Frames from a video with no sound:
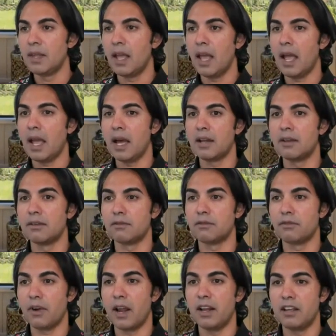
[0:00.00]
And
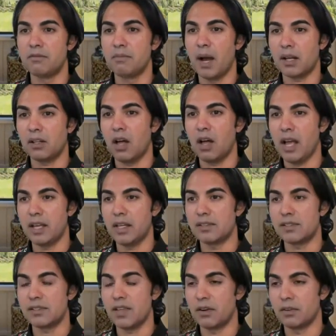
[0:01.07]
for any of my
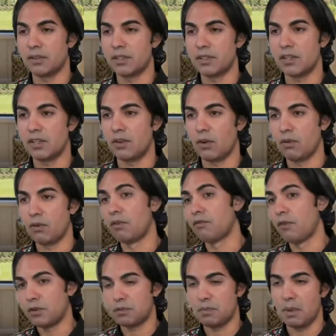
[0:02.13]
clients that are listening, or
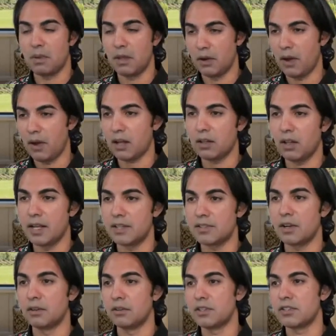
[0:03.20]
folks maybe that are not clients
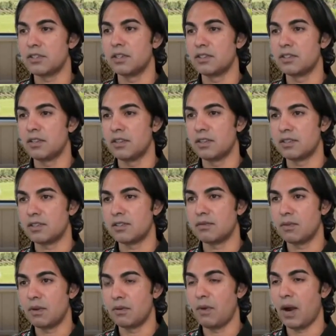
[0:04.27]
that are listening to
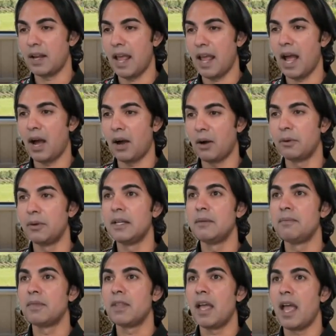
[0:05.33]
this right now
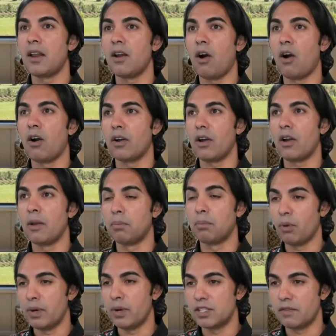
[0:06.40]
and are
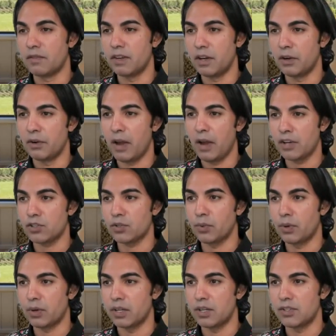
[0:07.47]
employees of an international
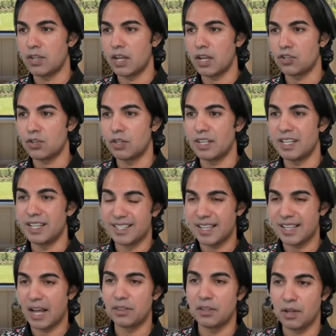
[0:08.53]
organization
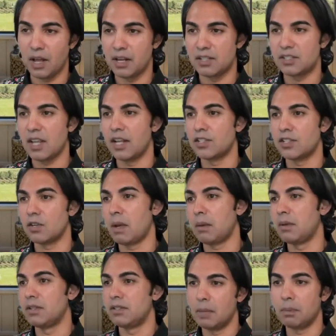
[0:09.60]
inside the United States, or
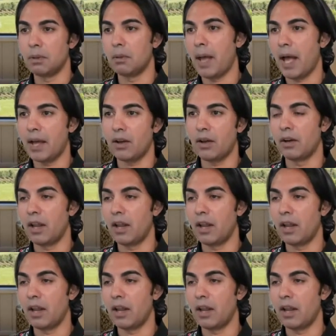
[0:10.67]
maybe a diplomat on an